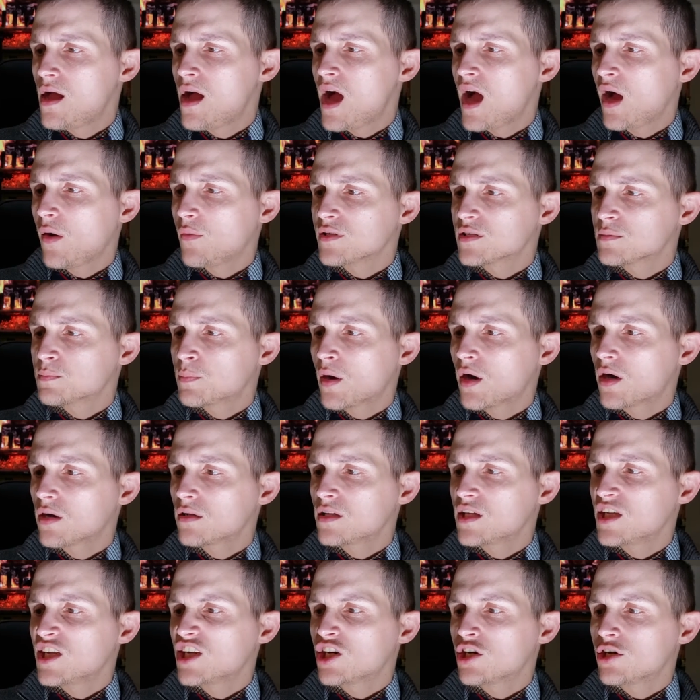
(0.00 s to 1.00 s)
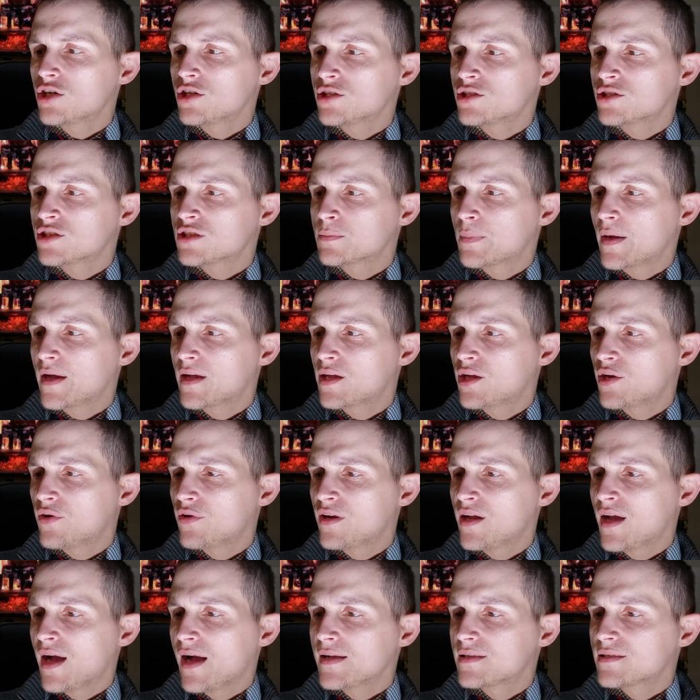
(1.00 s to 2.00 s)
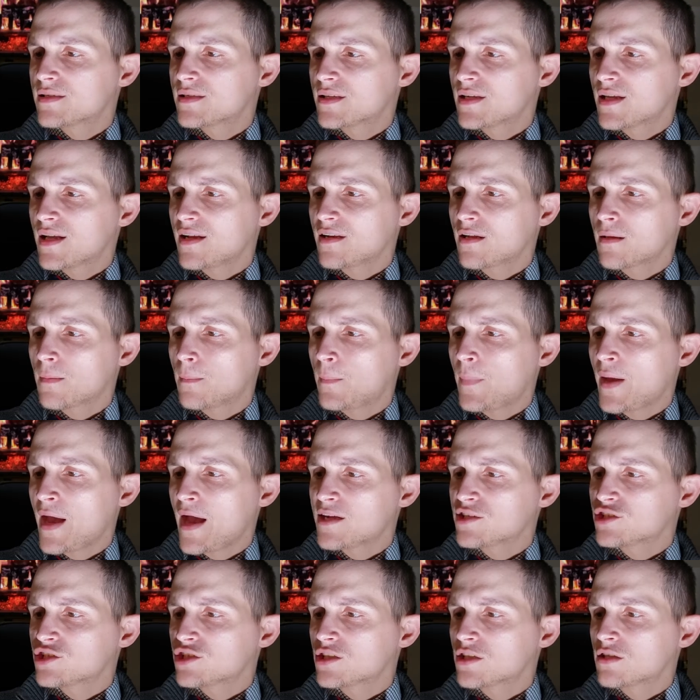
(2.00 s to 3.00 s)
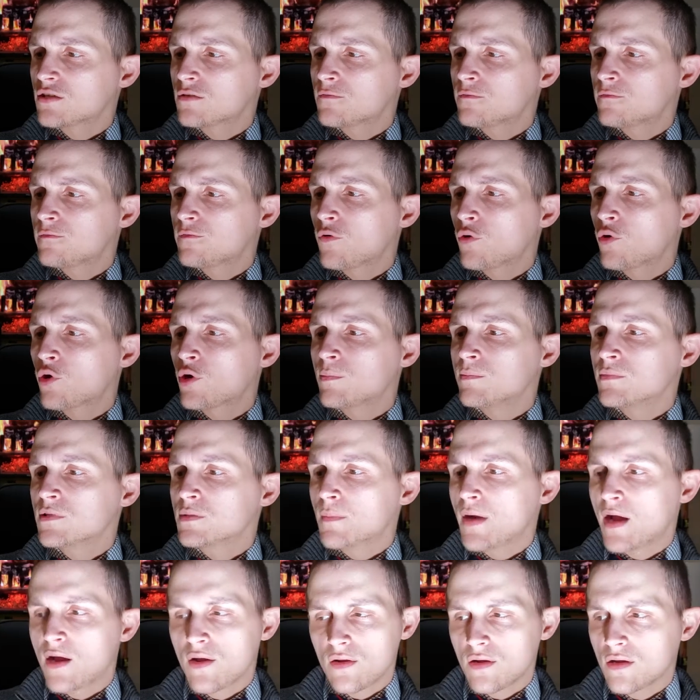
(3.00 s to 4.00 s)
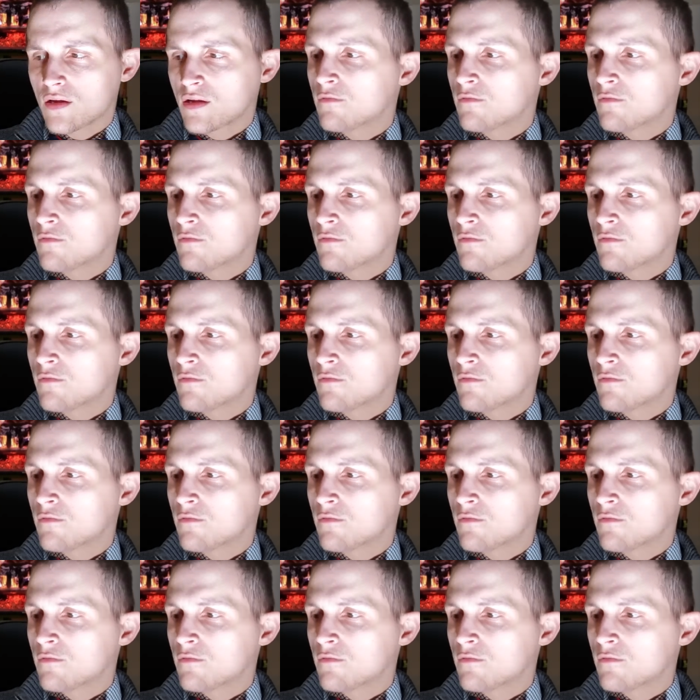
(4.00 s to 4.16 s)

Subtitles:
I was partly urged by curiosity, and compassion confirmed my